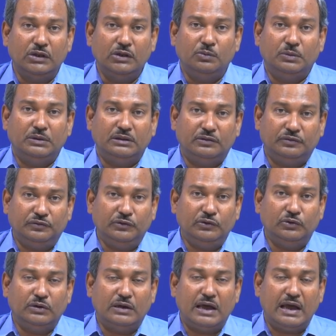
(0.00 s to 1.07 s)
when the
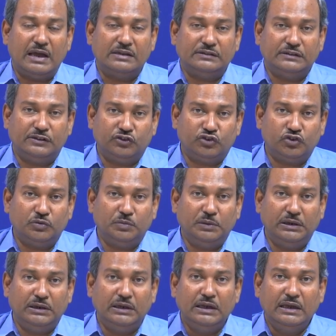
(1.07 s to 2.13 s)
flow, as it should
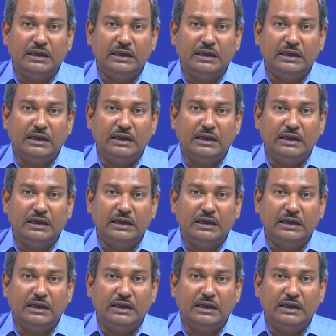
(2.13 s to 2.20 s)
be,